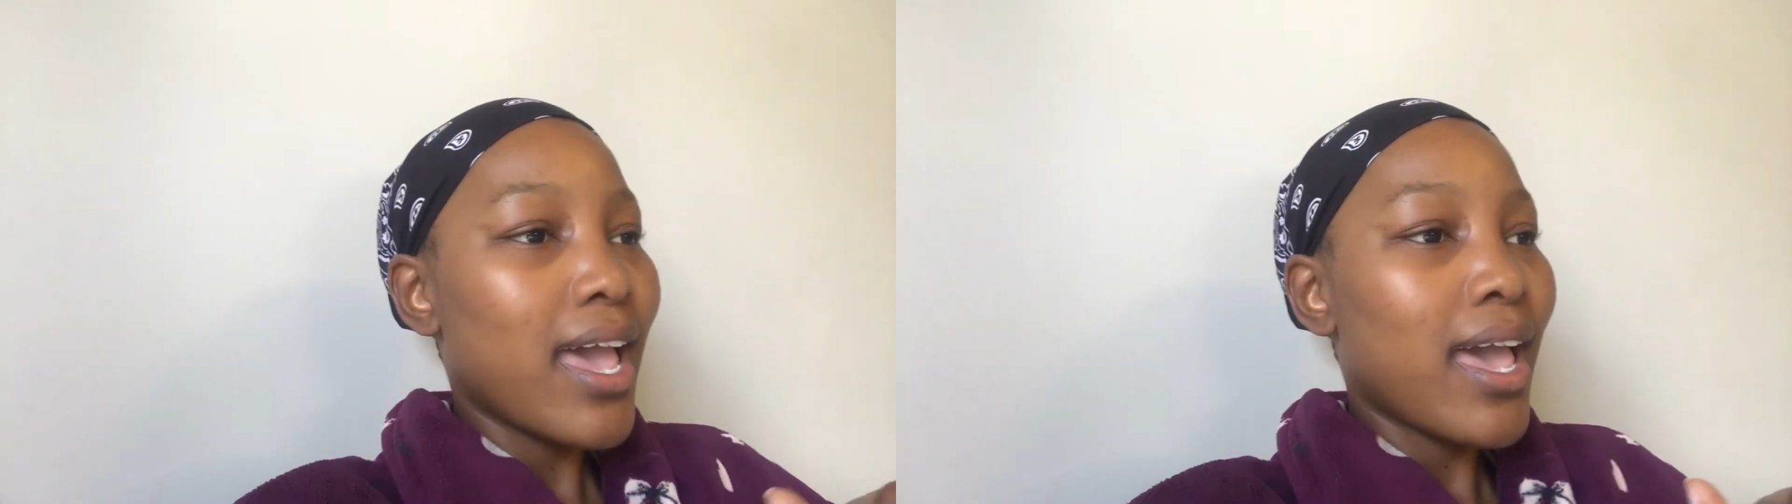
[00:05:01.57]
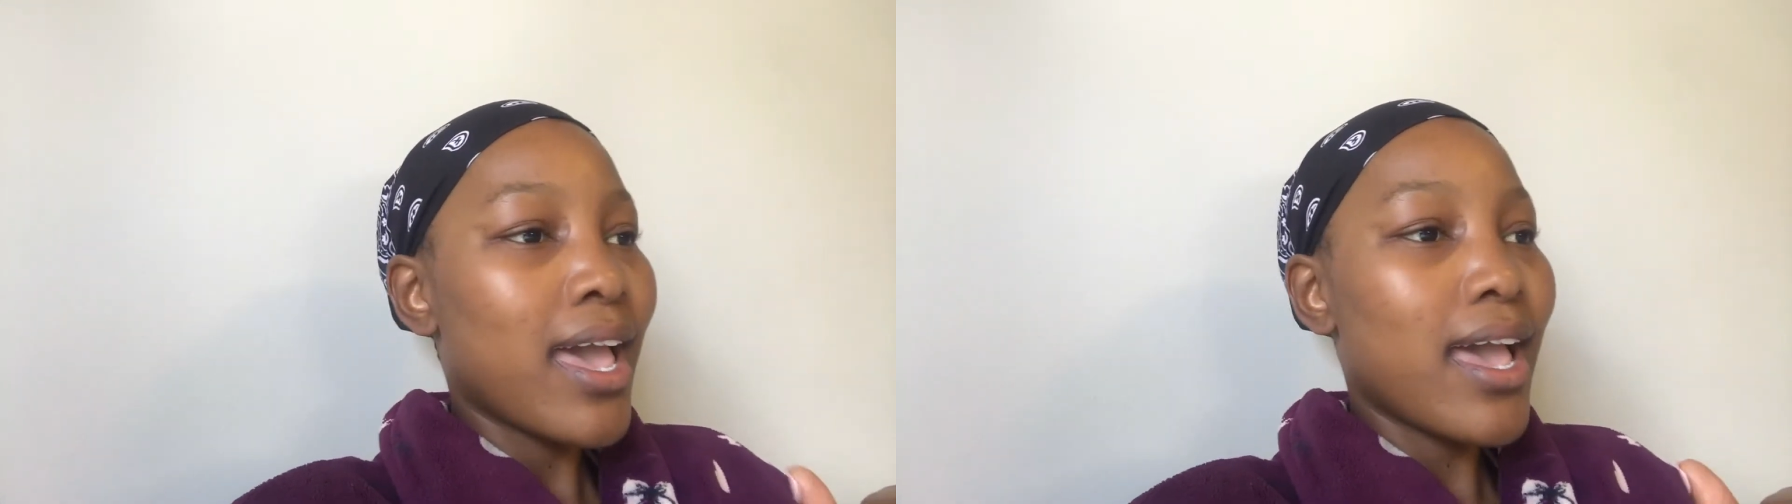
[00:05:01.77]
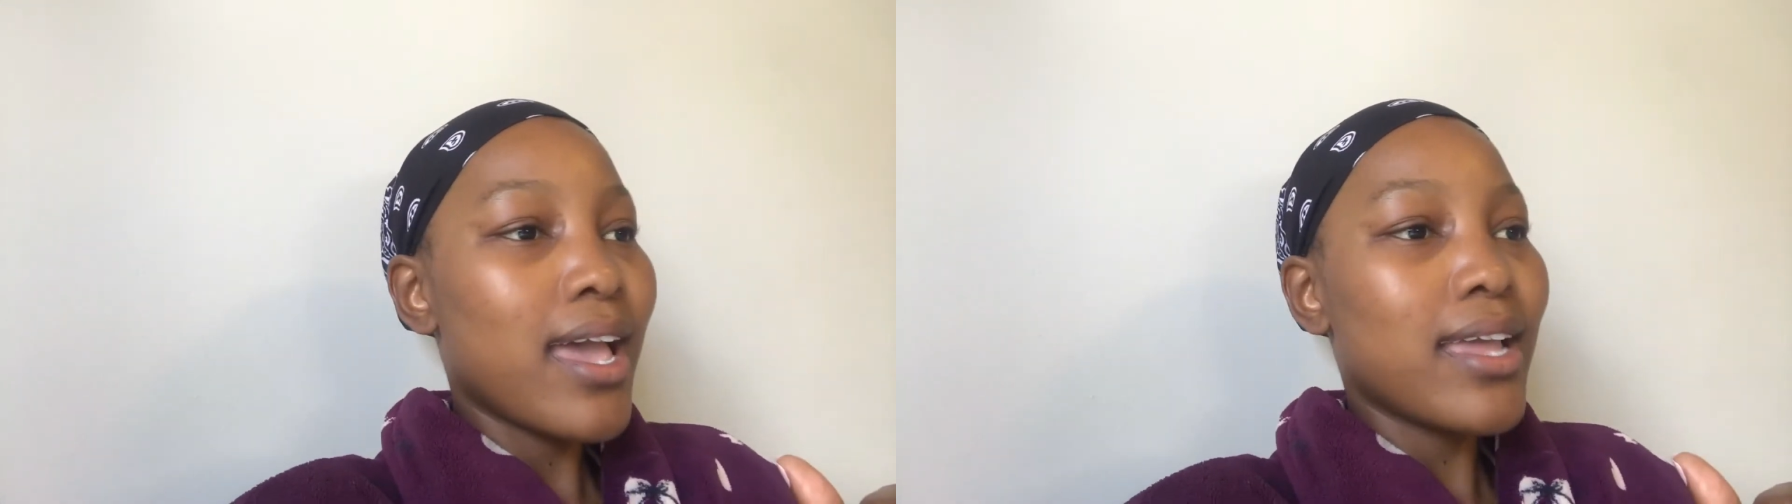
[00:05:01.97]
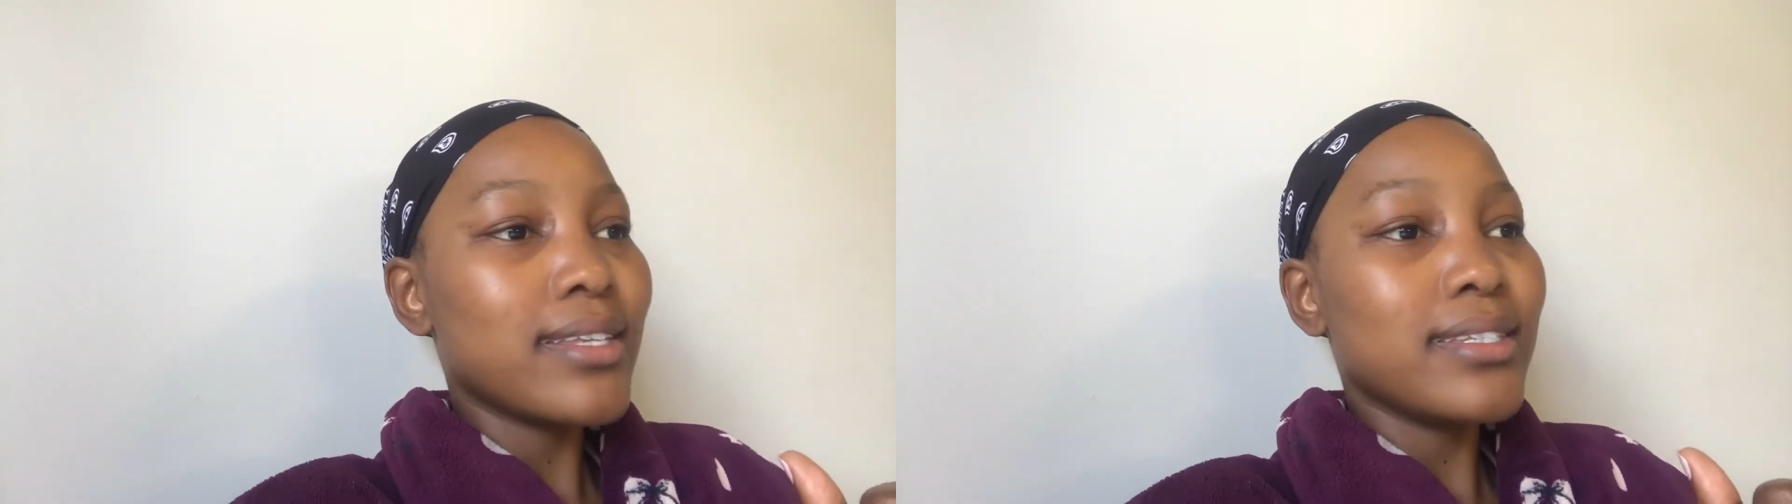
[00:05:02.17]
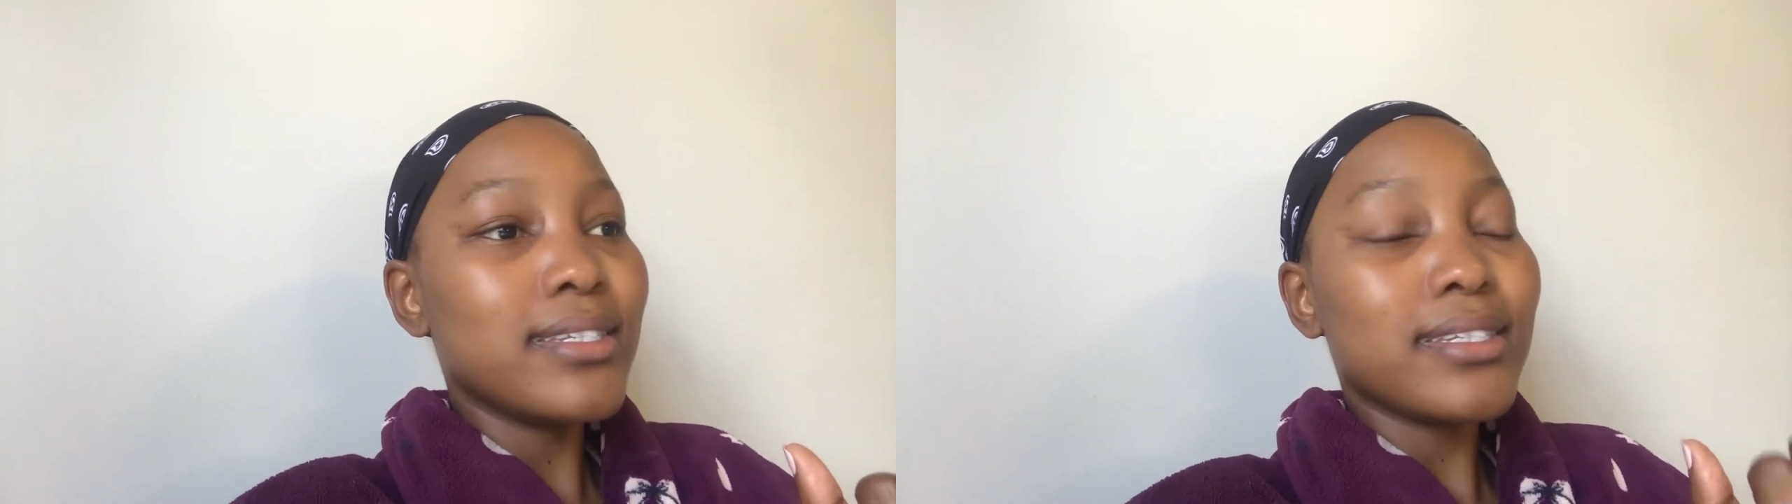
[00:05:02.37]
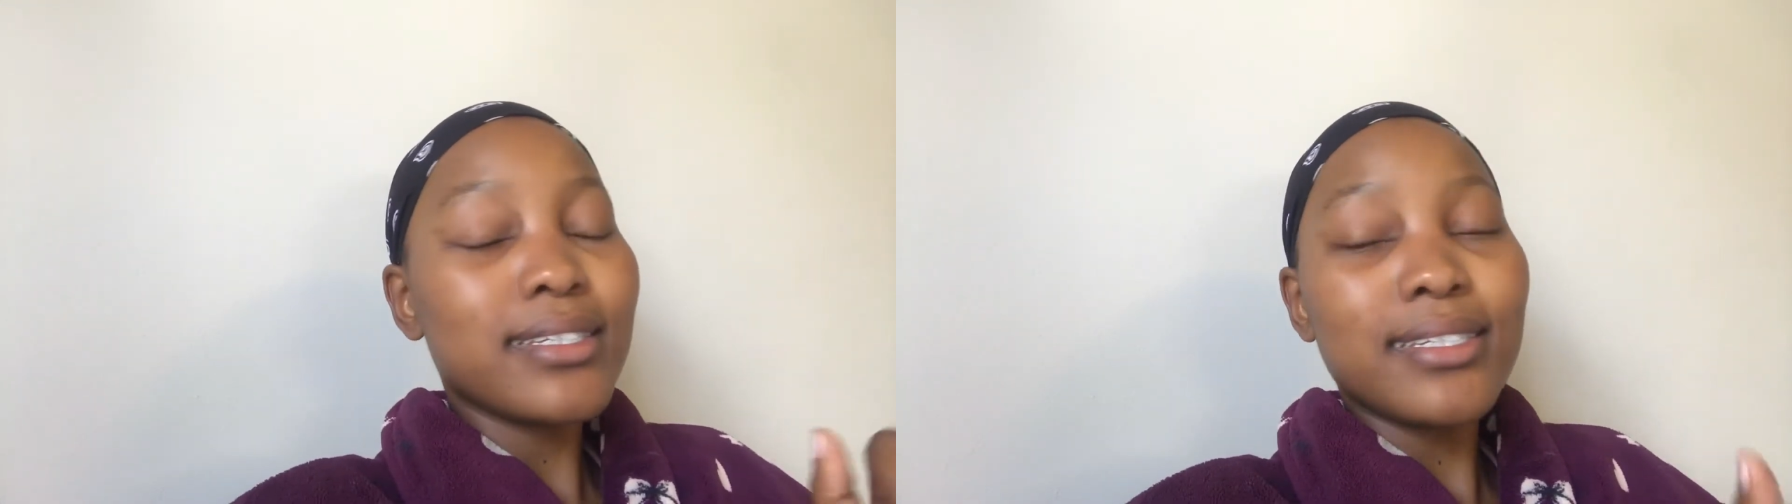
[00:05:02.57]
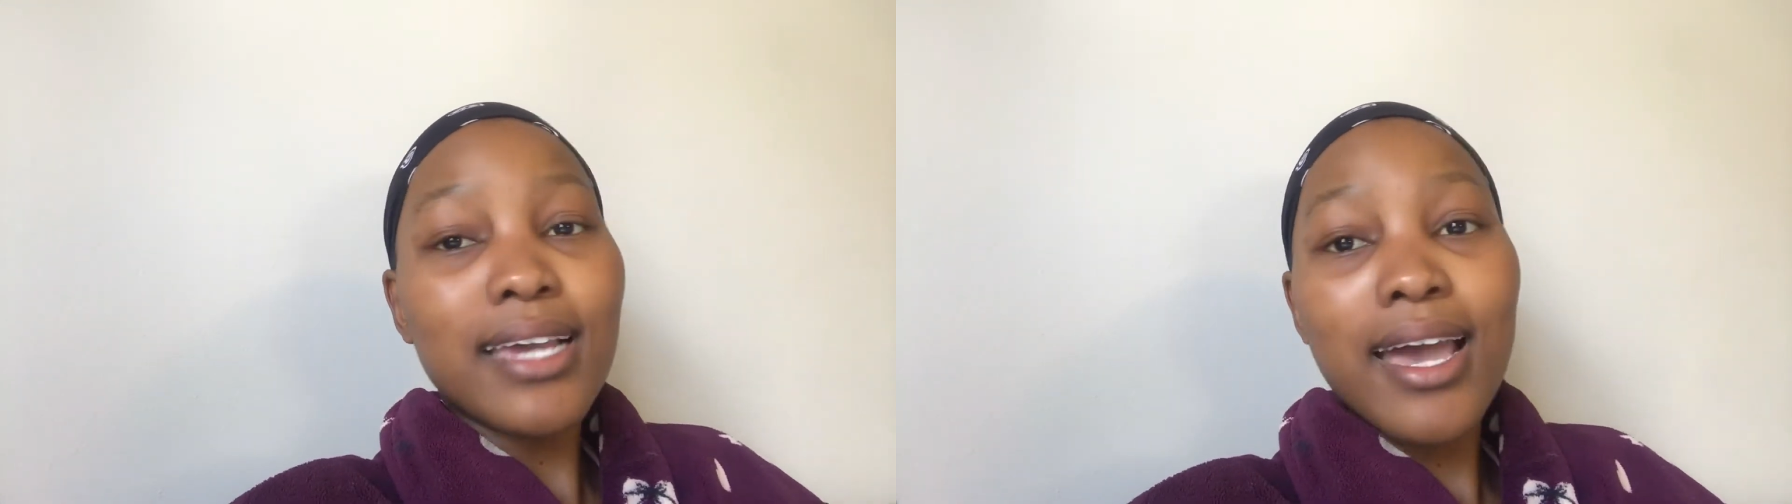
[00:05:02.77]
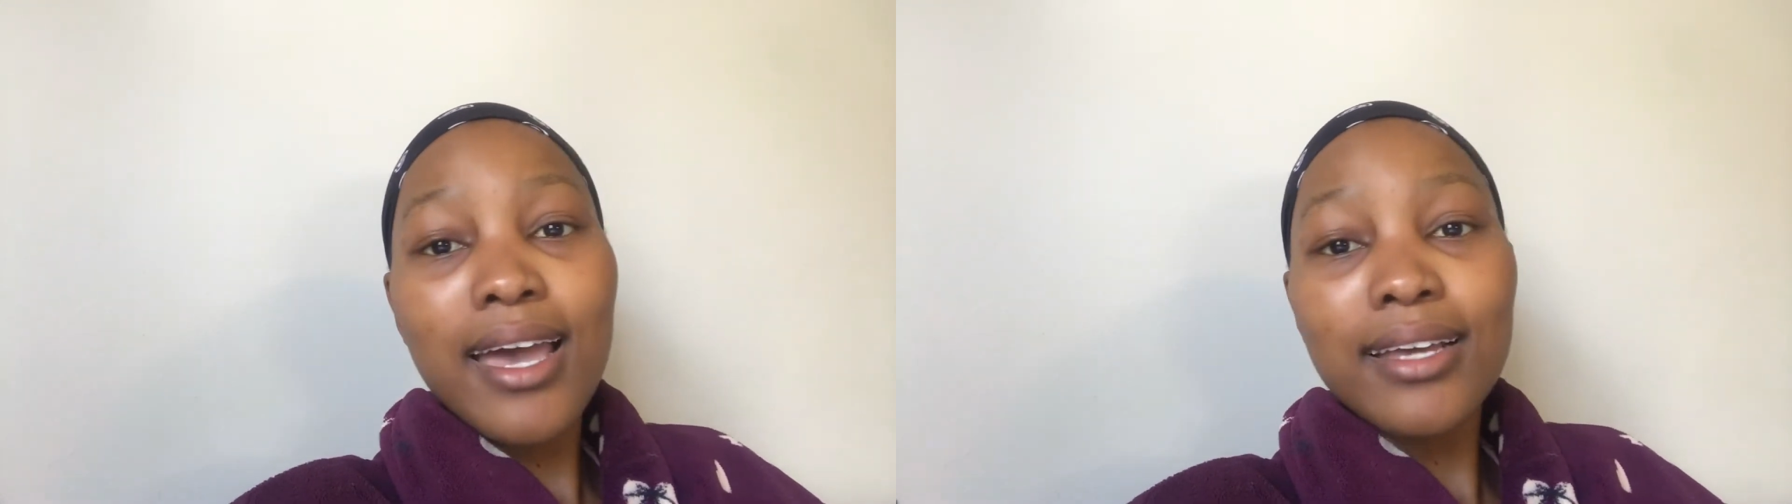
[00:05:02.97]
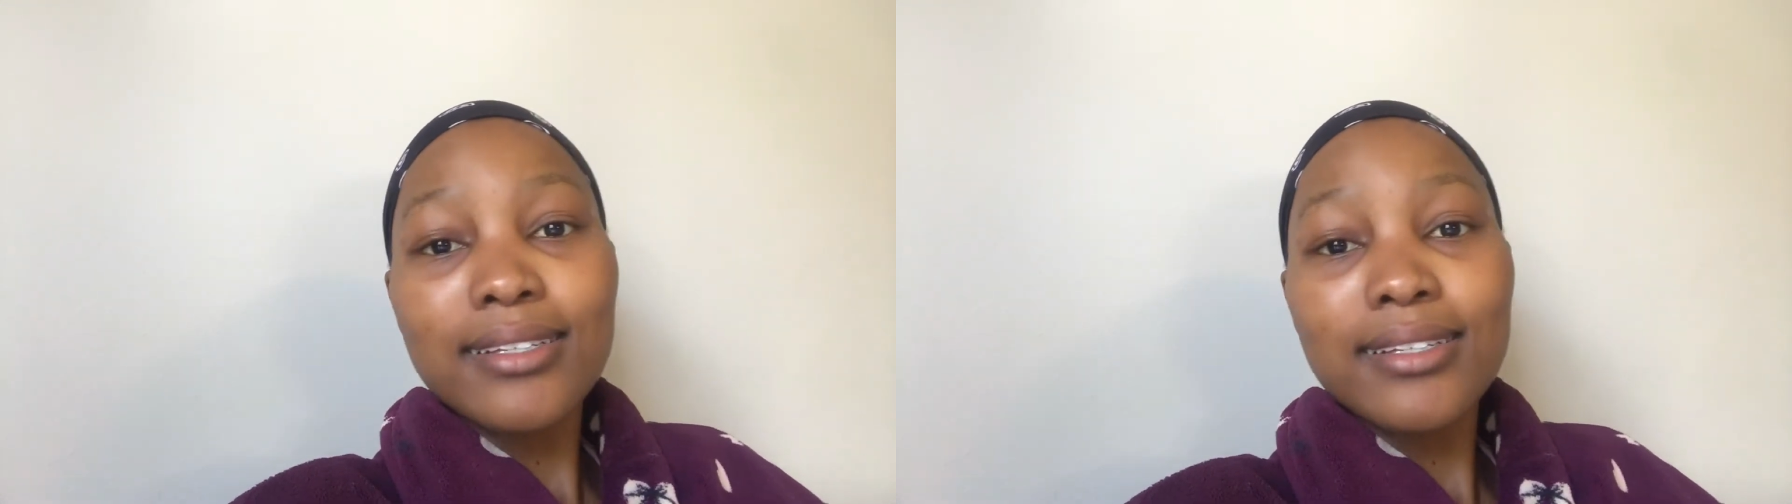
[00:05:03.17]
and yeah,